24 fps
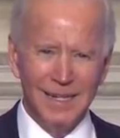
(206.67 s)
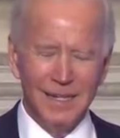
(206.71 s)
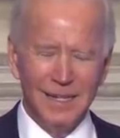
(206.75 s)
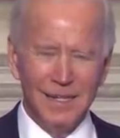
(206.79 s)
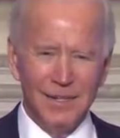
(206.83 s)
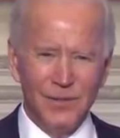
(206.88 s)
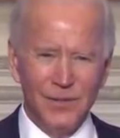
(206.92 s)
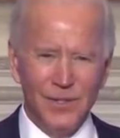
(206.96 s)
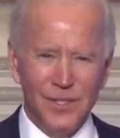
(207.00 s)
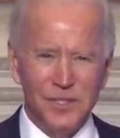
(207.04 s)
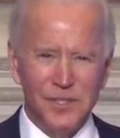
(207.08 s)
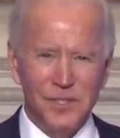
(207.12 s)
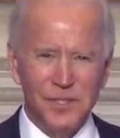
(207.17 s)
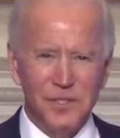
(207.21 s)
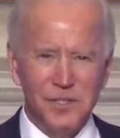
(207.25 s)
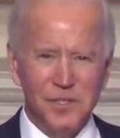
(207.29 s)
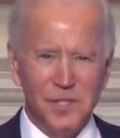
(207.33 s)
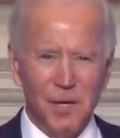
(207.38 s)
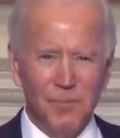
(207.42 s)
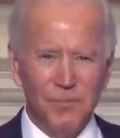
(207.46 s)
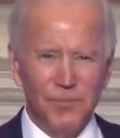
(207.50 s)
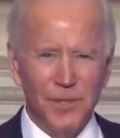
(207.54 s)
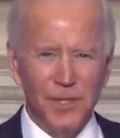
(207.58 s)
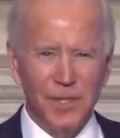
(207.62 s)
This is
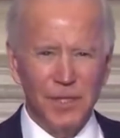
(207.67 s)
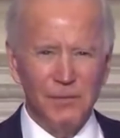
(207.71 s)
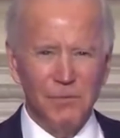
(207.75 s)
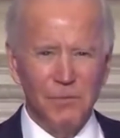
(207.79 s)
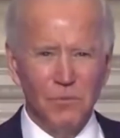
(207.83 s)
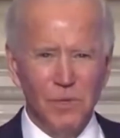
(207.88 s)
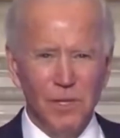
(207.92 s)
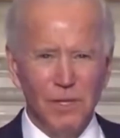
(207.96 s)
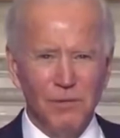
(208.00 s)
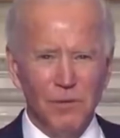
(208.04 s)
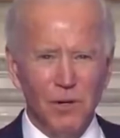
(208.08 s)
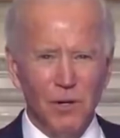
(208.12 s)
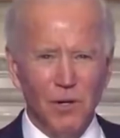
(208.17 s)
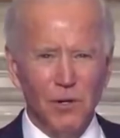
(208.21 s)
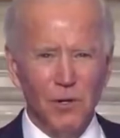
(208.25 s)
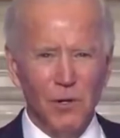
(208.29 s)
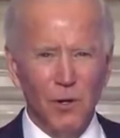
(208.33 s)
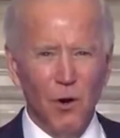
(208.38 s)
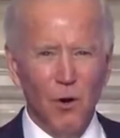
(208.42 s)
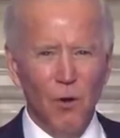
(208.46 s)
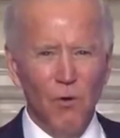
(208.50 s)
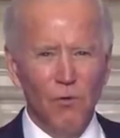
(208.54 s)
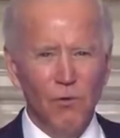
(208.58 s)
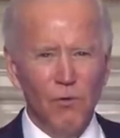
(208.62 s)
something we've heard
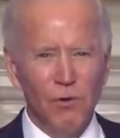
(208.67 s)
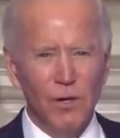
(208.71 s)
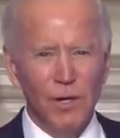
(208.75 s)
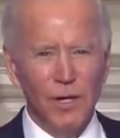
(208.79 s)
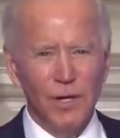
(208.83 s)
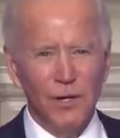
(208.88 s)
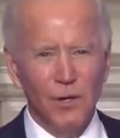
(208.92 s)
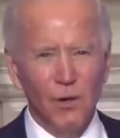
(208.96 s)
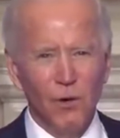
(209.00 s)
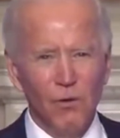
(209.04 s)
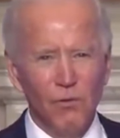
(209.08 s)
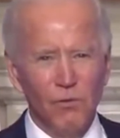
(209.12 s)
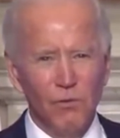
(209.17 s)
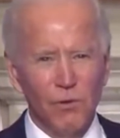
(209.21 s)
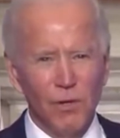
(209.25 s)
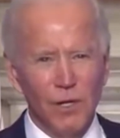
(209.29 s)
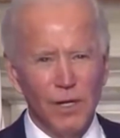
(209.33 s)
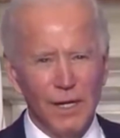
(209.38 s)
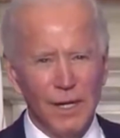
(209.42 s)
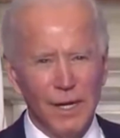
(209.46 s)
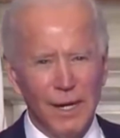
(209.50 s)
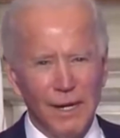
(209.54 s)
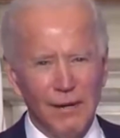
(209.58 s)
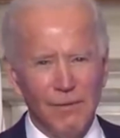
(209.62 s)
over and over
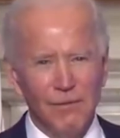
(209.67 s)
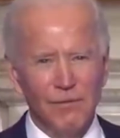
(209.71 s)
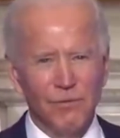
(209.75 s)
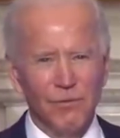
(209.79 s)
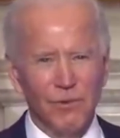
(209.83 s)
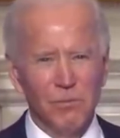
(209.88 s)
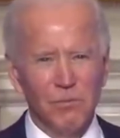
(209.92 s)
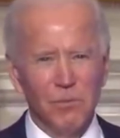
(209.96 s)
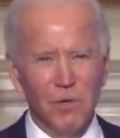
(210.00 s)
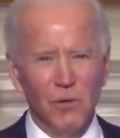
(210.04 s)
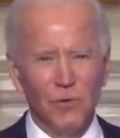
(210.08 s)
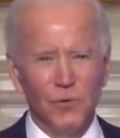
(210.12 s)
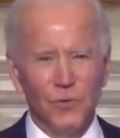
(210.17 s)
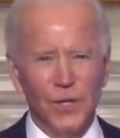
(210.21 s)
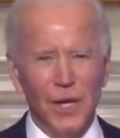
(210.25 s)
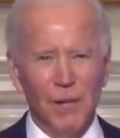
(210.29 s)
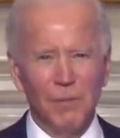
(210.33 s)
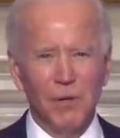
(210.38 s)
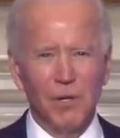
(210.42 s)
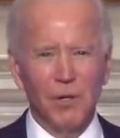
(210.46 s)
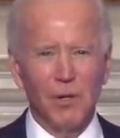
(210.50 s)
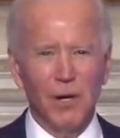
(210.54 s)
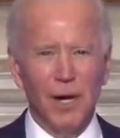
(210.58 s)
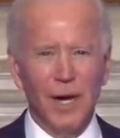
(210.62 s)
again from both
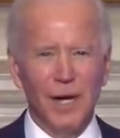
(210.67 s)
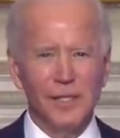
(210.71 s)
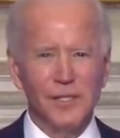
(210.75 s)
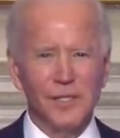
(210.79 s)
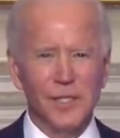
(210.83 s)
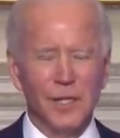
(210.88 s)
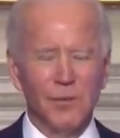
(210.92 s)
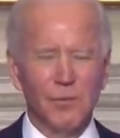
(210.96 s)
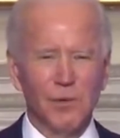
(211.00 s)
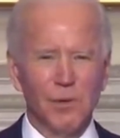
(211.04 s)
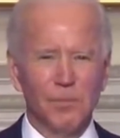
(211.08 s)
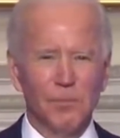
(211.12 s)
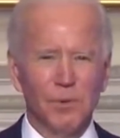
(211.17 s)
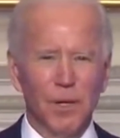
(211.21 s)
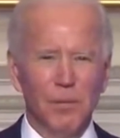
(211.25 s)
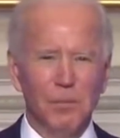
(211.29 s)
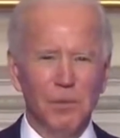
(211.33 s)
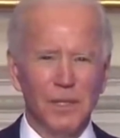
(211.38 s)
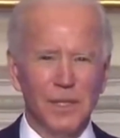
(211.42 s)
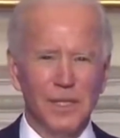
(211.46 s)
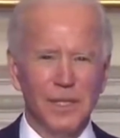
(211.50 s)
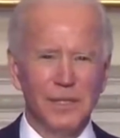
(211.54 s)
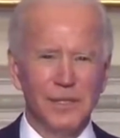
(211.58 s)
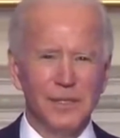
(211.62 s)
Democrats and
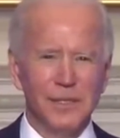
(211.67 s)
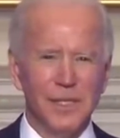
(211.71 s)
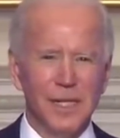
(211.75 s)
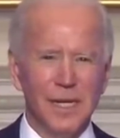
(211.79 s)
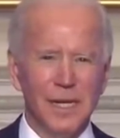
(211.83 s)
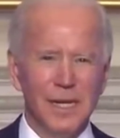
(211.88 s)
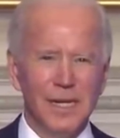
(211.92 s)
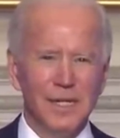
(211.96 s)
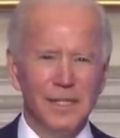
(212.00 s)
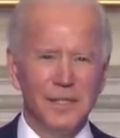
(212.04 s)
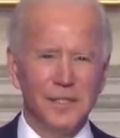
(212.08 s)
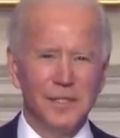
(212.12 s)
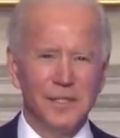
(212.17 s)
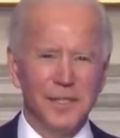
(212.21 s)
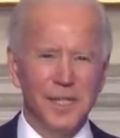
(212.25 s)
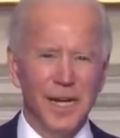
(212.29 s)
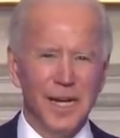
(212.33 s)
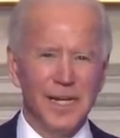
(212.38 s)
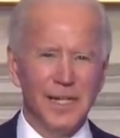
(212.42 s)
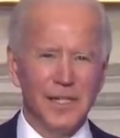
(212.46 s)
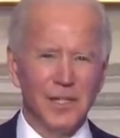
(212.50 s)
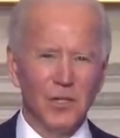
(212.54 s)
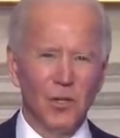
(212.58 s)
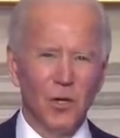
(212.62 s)
Republicans,
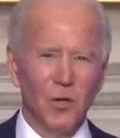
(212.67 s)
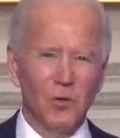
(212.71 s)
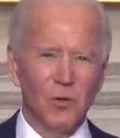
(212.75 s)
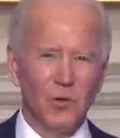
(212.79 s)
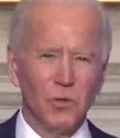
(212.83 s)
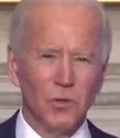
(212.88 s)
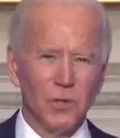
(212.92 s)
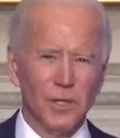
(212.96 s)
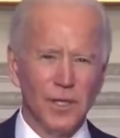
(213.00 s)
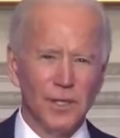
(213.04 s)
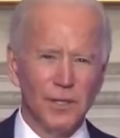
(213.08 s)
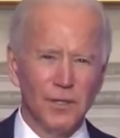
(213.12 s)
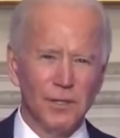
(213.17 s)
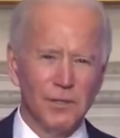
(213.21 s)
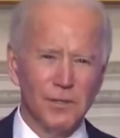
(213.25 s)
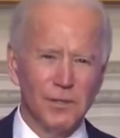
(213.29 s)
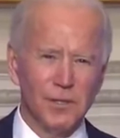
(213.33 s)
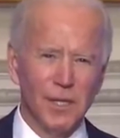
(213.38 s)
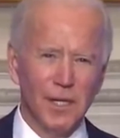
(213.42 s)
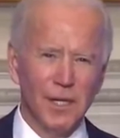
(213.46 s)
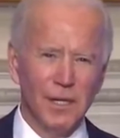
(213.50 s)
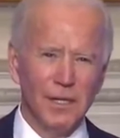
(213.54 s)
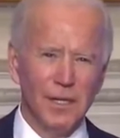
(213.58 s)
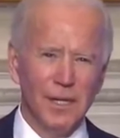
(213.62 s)
state and local leaders,
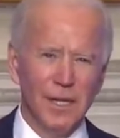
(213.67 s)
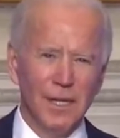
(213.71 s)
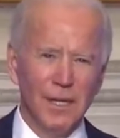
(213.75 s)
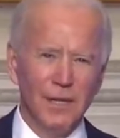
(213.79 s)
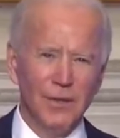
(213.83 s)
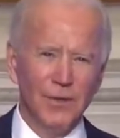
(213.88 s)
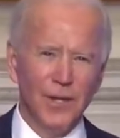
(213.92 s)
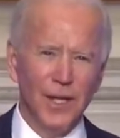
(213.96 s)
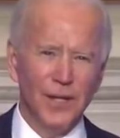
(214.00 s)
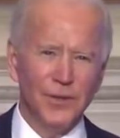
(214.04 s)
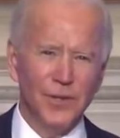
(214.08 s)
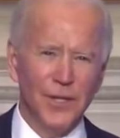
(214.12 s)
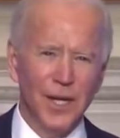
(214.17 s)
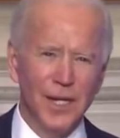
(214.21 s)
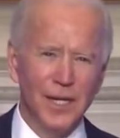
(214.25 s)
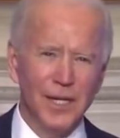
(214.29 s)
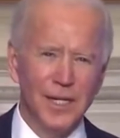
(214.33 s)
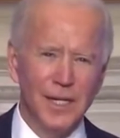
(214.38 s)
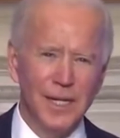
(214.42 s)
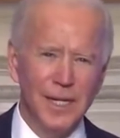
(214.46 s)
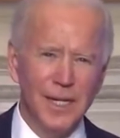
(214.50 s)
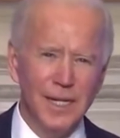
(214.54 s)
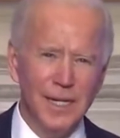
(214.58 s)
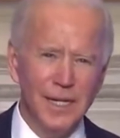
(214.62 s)
that they
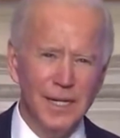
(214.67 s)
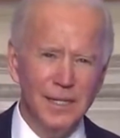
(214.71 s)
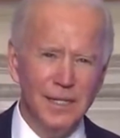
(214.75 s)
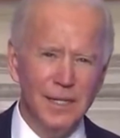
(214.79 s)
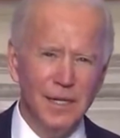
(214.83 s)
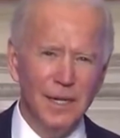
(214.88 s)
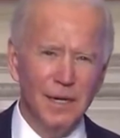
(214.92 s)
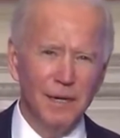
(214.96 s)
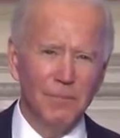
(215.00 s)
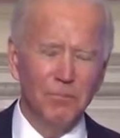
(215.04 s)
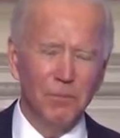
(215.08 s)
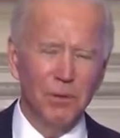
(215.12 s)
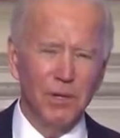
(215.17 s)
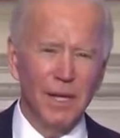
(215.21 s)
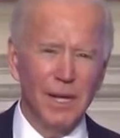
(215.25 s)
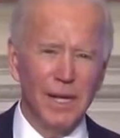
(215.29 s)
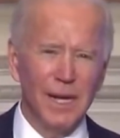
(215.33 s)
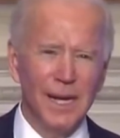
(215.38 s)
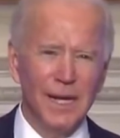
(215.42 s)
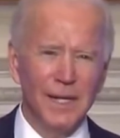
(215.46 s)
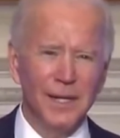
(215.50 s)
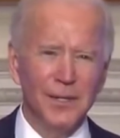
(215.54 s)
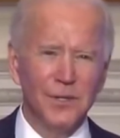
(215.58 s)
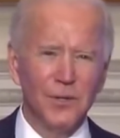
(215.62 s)
need a
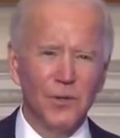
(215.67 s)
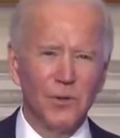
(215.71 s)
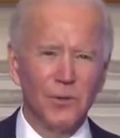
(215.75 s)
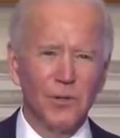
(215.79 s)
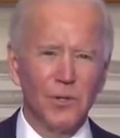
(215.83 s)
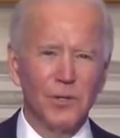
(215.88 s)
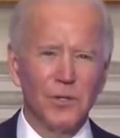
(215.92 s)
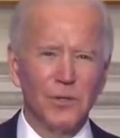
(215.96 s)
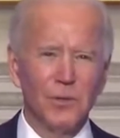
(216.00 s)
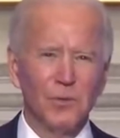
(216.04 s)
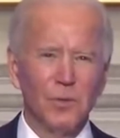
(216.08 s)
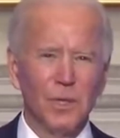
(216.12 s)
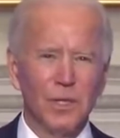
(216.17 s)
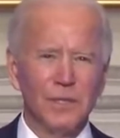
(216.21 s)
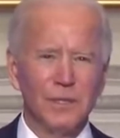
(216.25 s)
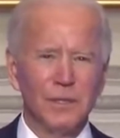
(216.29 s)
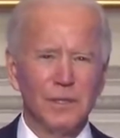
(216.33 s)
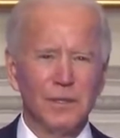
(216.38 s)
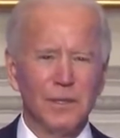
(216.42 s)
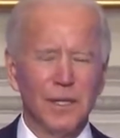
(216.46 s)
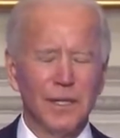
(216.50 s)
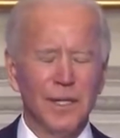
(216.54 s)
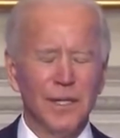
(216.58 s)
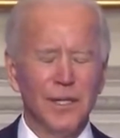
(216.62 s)
plan in order to
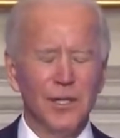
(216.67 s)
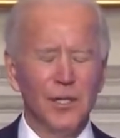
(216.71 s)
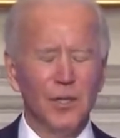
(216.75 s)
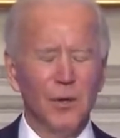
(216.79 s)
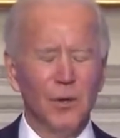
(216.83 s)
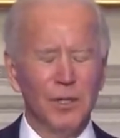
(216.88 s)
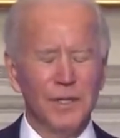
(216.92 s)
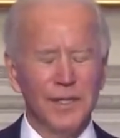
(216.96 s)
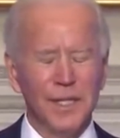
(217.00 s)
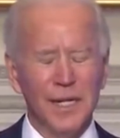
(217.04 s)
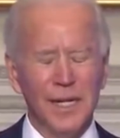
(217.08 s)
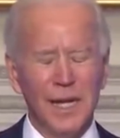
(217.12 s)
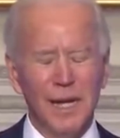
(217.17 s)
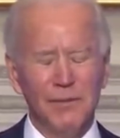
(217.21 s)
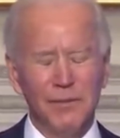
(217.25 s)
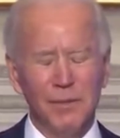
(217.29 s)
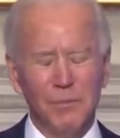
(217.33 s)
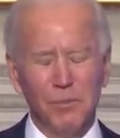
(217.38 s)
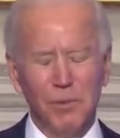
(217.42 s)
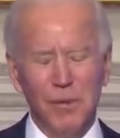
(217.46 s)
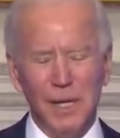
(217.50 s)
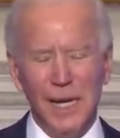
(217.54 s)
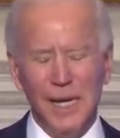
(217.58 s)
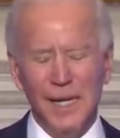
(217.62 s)
they need to know what they have to
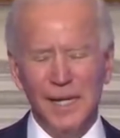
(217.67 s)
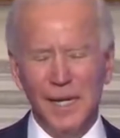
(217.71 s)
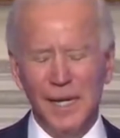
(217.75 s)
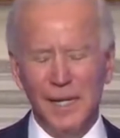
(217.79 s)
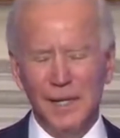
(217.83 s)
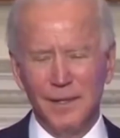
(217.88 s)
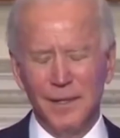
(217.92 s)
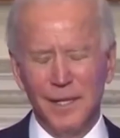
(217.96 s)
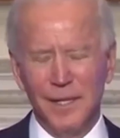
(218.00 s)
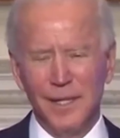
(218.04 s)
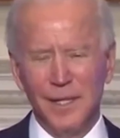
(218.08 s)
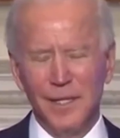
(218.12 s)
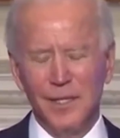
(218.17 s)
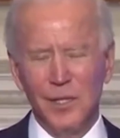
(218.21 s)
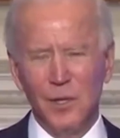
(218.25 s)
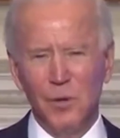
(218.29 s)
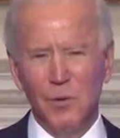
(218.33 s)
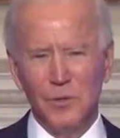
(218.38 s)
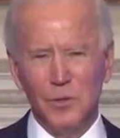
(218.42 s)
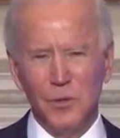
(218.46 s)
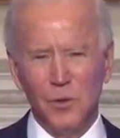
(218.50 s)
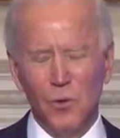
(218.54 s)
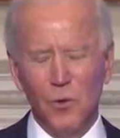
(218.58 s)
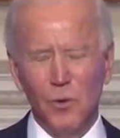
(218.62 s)
plan on. They need to know
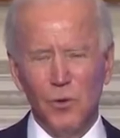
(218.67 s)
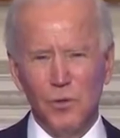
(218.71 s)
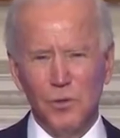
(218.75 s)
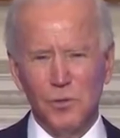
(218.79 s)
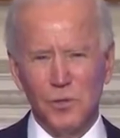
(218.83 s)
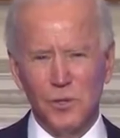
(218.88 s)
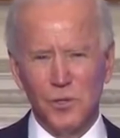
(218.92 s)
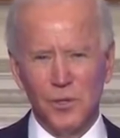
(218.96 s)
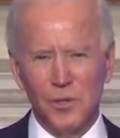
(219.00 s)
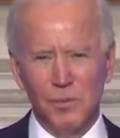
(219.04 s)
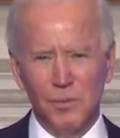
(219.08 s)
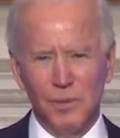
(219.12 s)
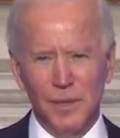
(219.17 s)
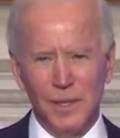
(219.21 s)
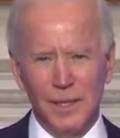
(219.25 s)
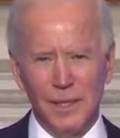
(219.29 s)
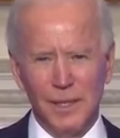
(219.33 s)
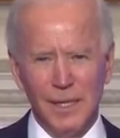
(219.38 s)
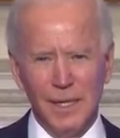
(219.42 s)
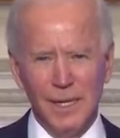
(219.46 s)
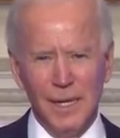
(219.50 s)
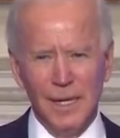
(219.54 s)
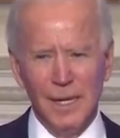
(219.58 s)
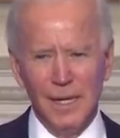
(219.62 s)
what the order is going to be.
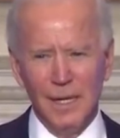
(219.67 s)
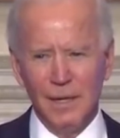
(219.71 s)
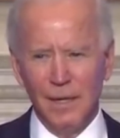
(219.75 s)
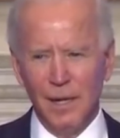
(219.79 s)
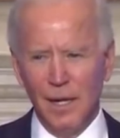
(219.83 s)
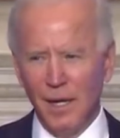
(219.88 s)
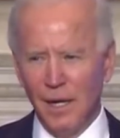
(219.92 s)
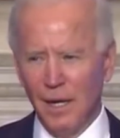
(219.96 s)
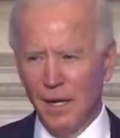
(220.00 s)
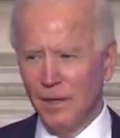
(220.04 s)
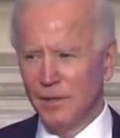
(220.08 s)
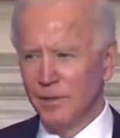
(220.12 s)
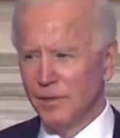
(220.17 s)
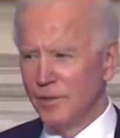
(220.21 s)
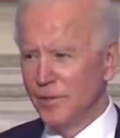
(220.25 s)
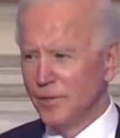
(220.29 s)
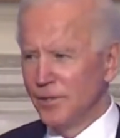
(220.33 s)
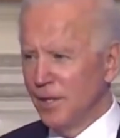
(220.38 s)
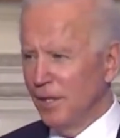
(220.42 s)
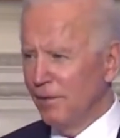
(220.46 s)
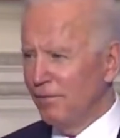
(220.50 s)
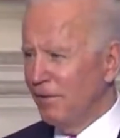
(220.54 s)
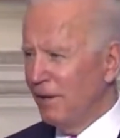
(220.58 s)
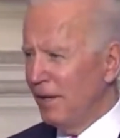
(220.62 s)

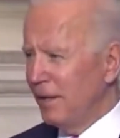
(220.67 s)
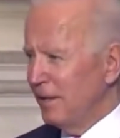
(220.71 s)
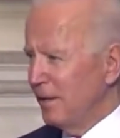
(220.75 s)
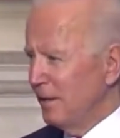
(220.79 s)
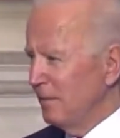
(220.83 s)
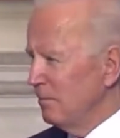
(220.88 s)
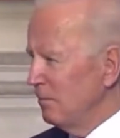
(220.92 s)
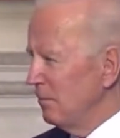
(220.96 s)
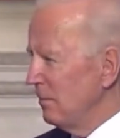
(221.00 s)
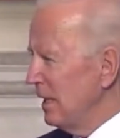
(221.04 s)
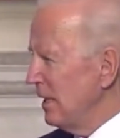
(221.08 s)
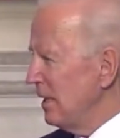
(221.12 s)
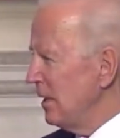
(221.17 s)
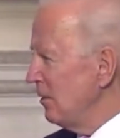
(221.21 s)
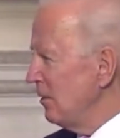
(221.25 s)
Jeff had a meeting